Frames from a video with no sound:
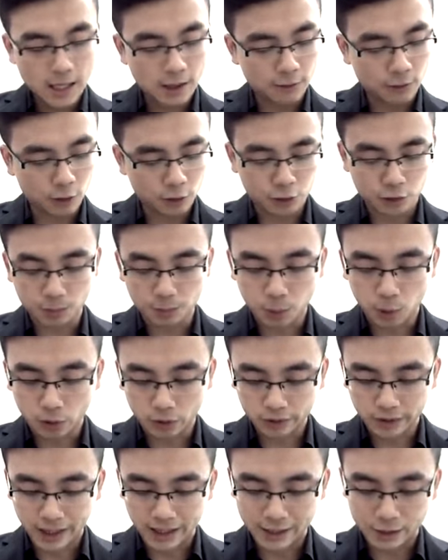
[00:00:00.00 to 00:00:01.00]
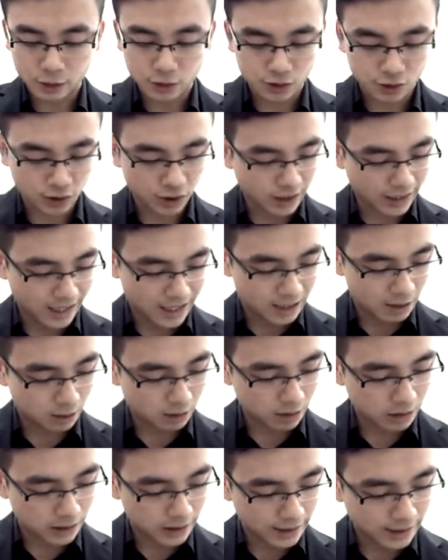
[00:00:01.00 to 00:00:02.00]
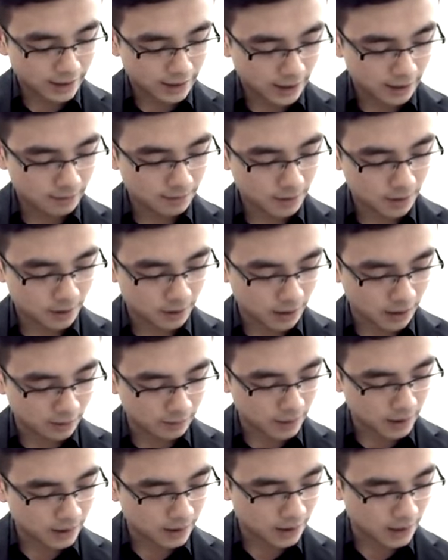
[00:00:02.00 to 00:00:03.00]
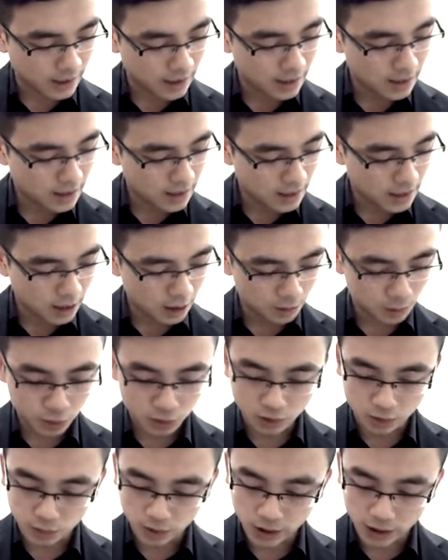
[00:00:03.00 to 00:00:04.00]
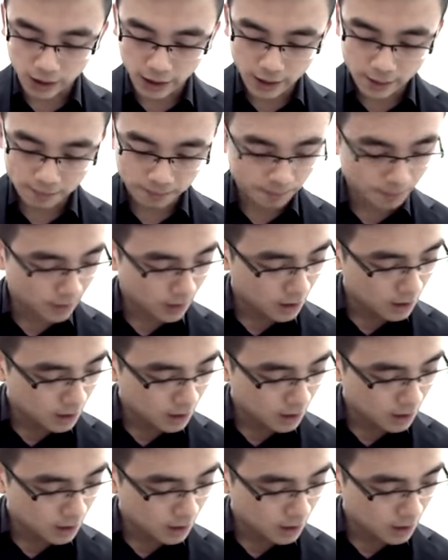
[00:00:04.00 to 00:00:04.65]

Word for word: If you put that into a calculator, so let me see how much that we can get.